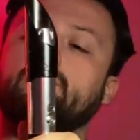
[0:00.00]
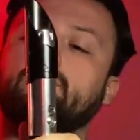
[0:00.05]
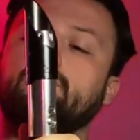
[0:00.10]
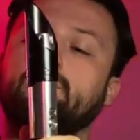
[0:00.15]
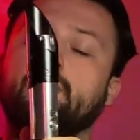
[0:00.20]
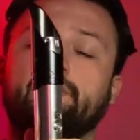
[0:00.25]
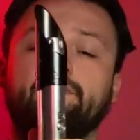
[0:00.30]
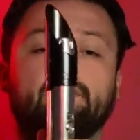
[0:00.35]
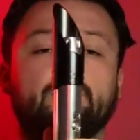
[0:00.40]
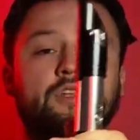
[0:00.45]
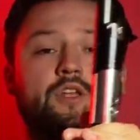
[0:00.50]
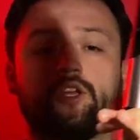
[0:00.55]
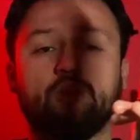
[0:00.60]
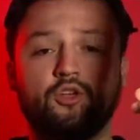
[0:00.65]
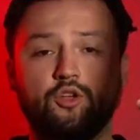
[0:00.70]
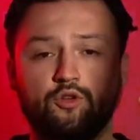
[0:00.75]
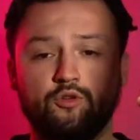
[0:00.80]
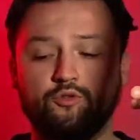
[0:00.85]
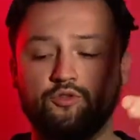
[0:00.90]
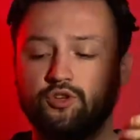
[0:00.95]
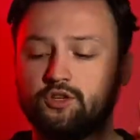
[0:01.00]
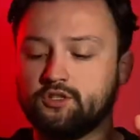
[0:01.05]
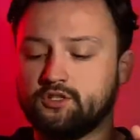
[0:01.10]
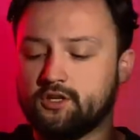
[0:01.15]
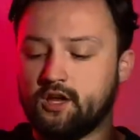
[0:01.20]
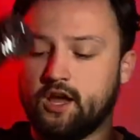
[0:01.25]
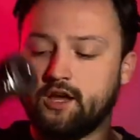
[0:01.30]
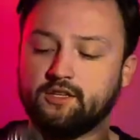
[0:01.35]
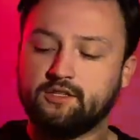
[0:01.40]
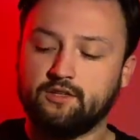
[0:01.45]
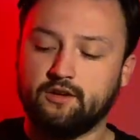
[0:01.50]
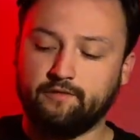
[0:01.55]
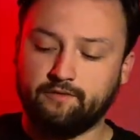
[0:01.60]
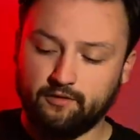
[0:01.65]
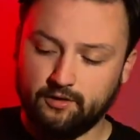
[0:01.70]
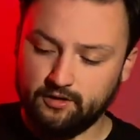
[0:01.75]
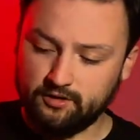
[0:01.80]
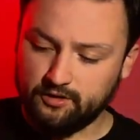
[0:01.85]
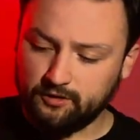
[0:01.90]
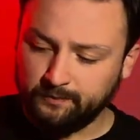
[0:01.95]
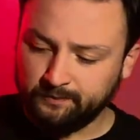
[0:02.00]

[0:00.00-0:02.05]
definitely a huge size difference.